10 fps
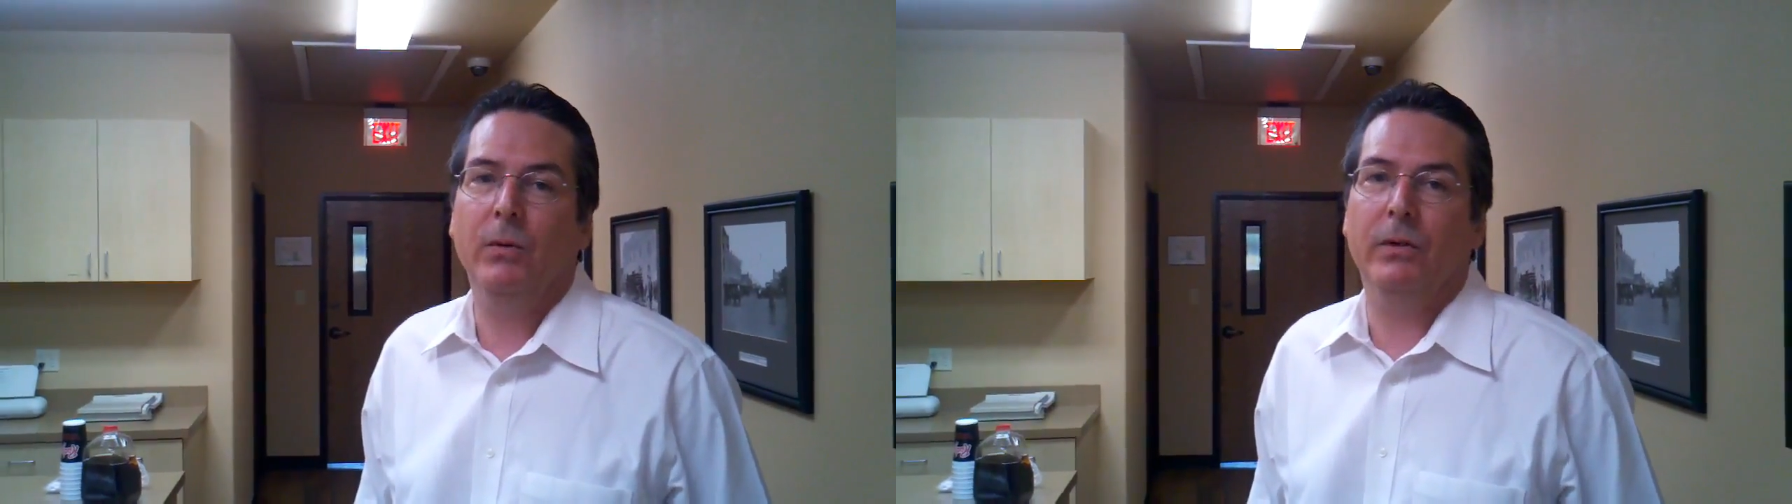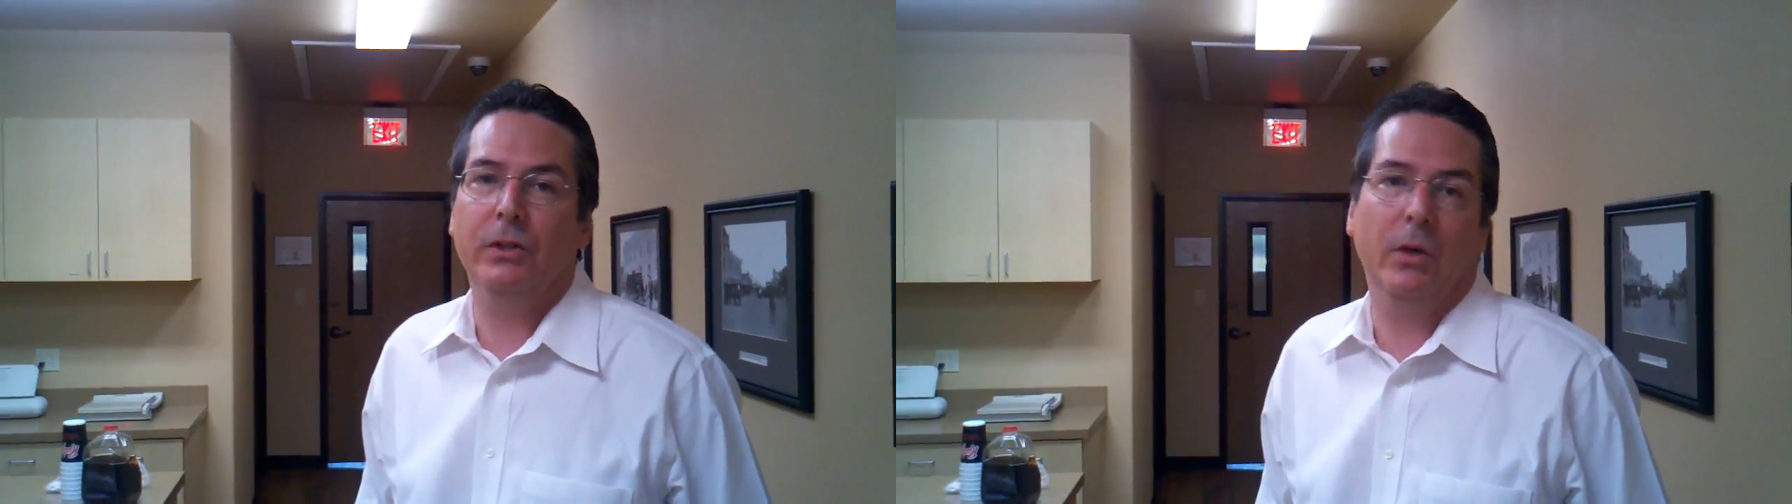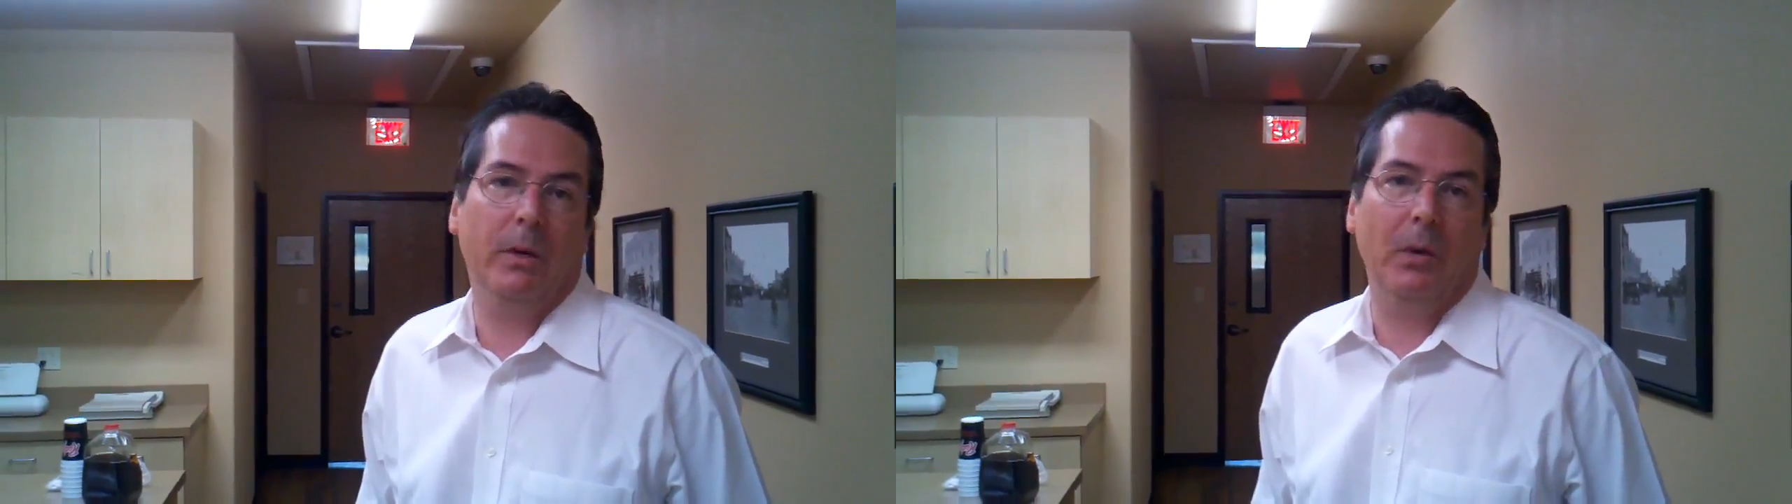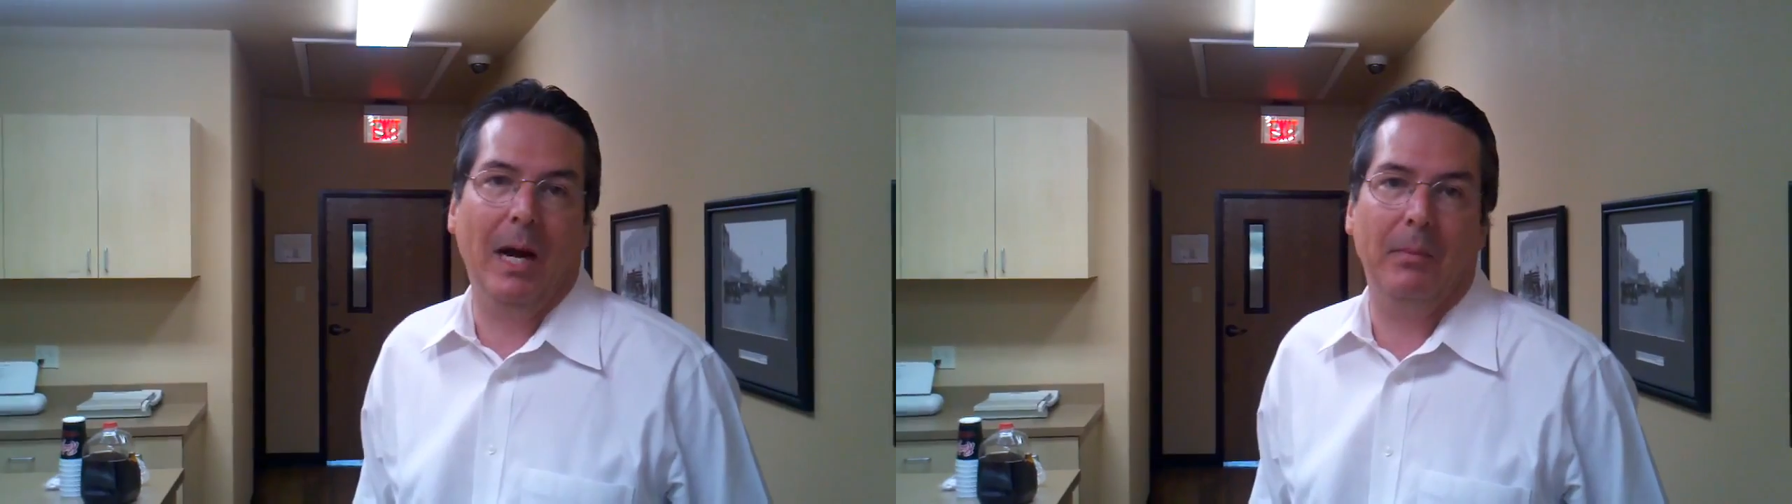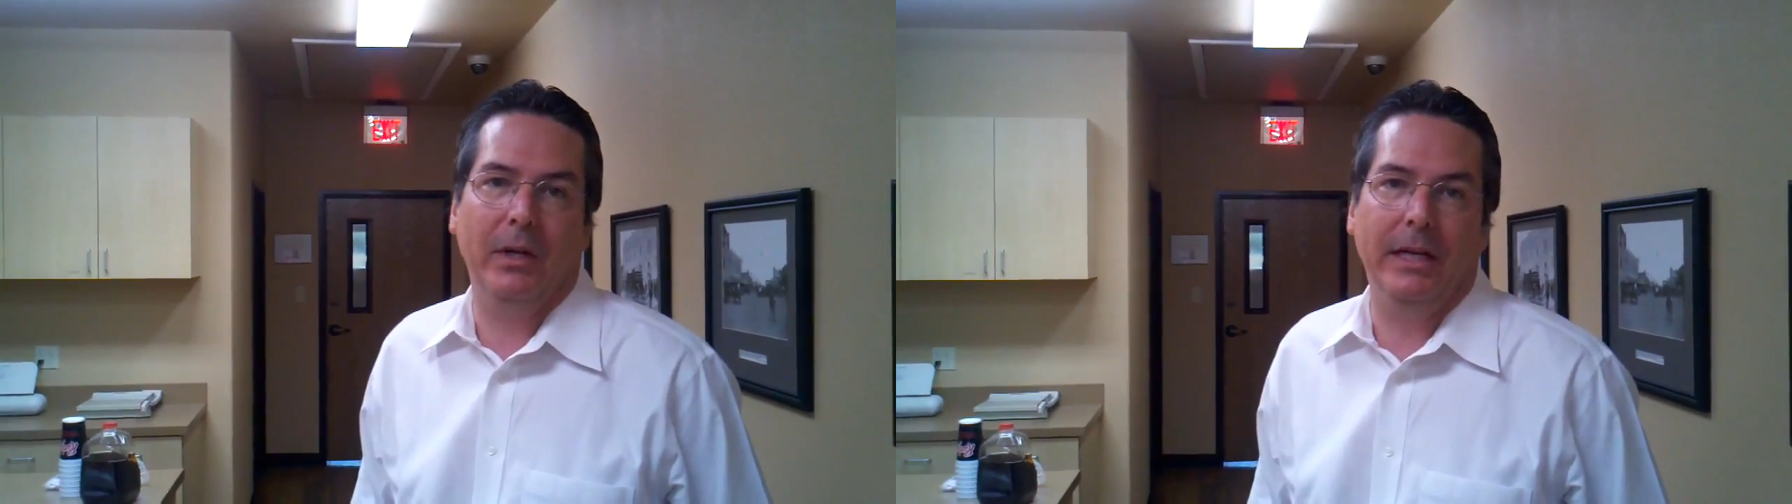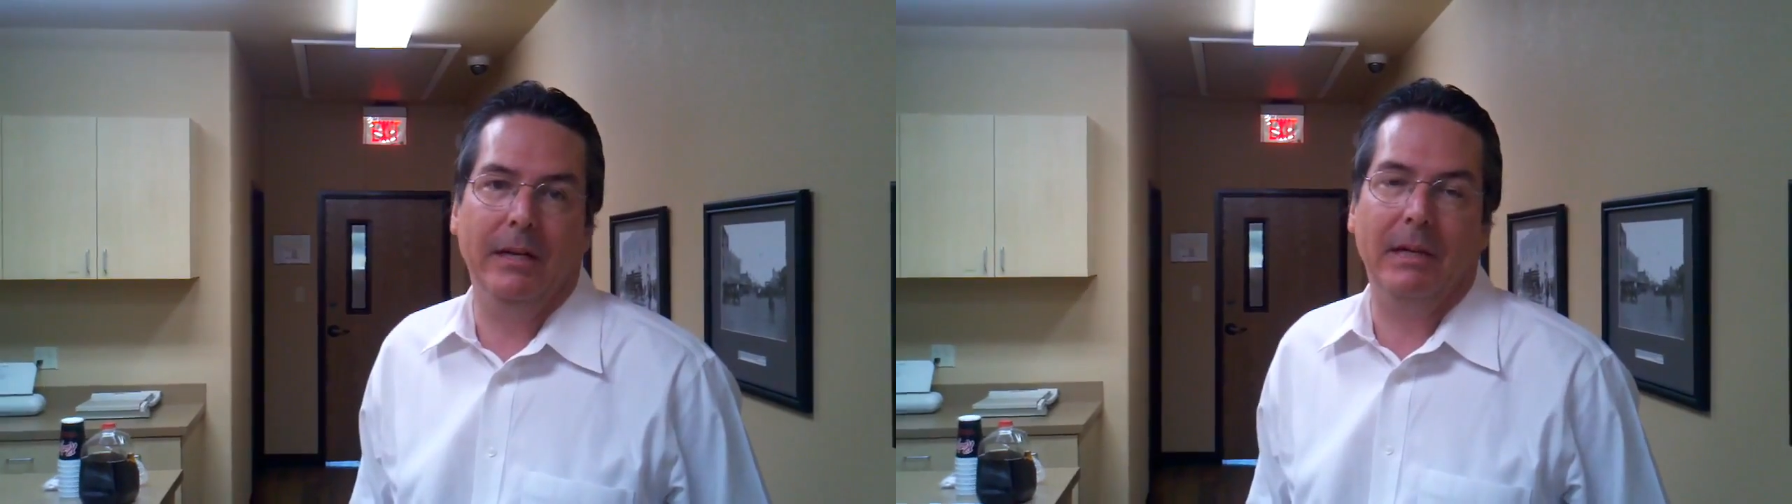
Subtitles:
we were showing a property,